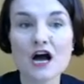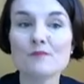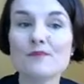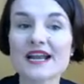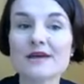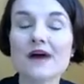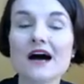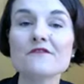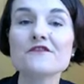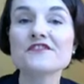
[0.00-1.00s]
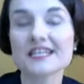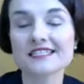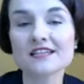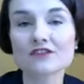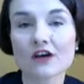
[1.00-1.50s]
but above
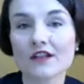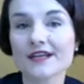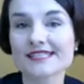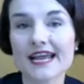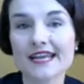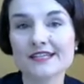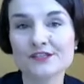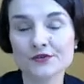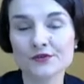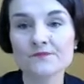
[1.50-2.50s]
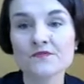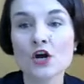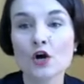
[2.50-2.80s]
$30.82,